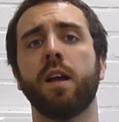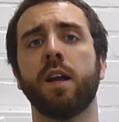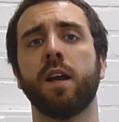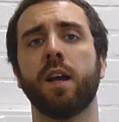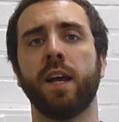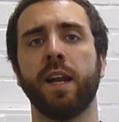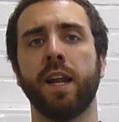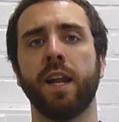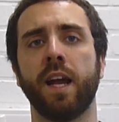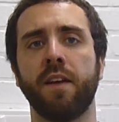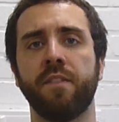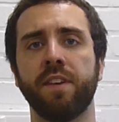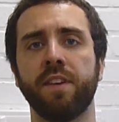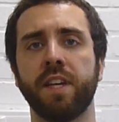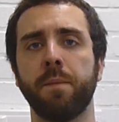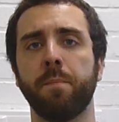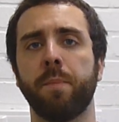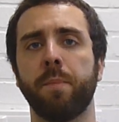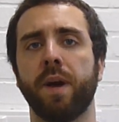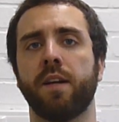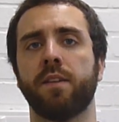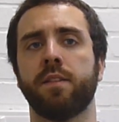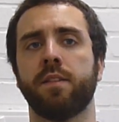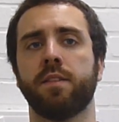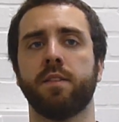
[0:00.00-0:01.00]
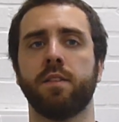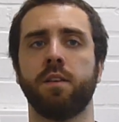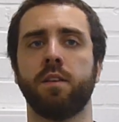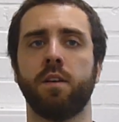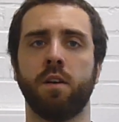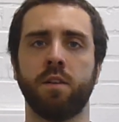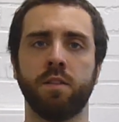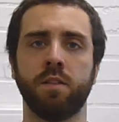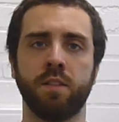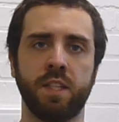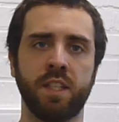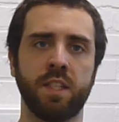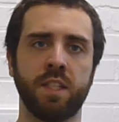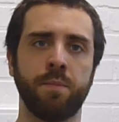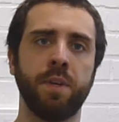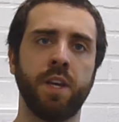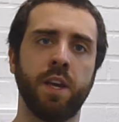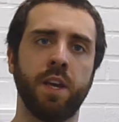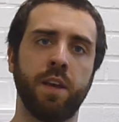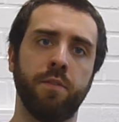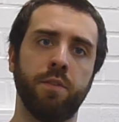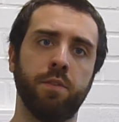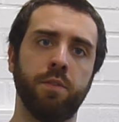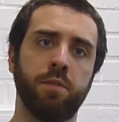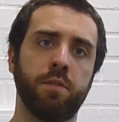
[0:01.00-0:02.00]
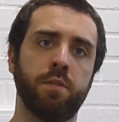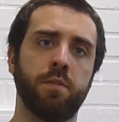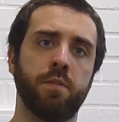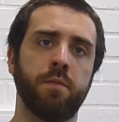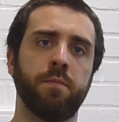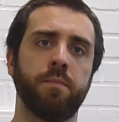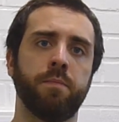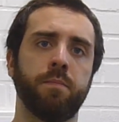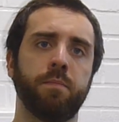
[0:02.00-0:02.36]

can have an impact on these behaviors.